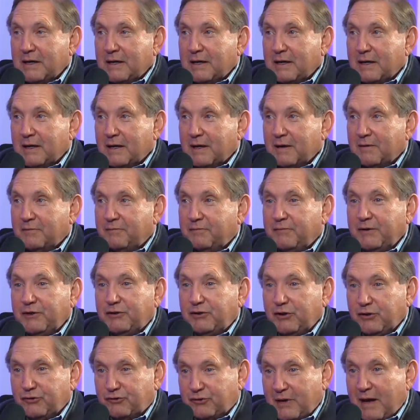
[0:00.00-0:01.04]

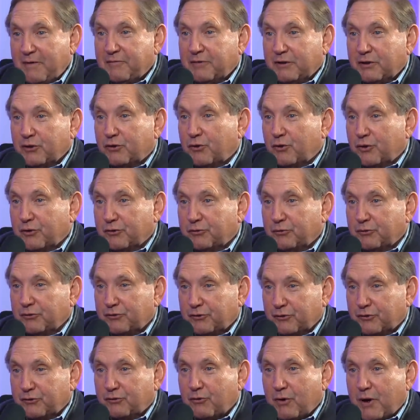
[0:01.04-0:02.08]
VT-7, of course, was
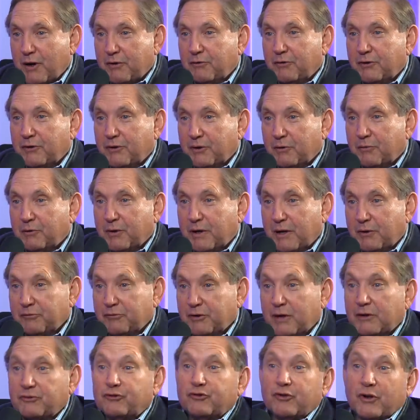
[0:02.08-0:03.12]
a squadron that when I was
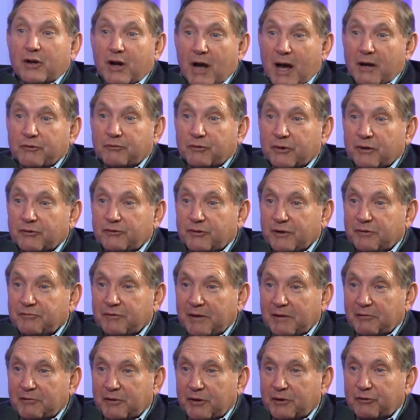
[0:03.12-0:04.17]
at CNATRA, Chief
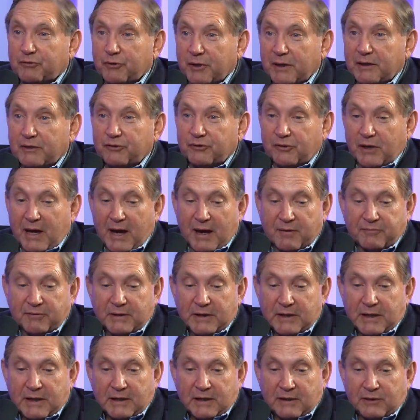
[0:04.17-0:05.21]
Naval Air Training Staff,
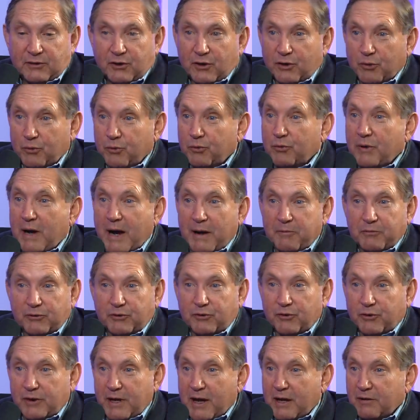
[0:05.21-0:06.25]
you know, I would
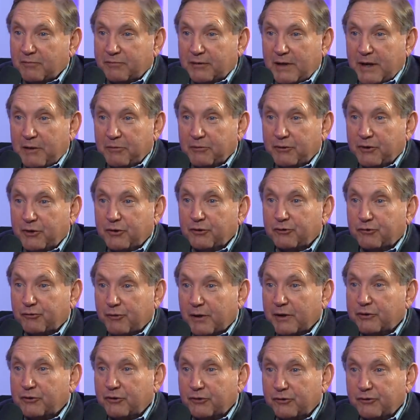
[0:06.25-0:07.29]
go down and fly with their
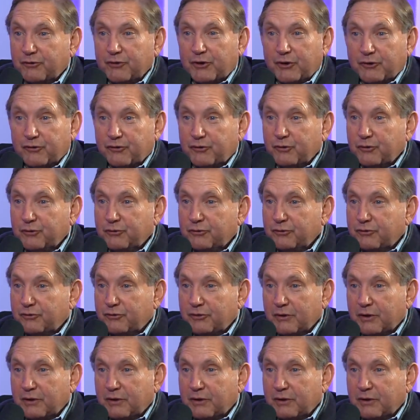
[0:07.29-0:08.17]
instructors and their students.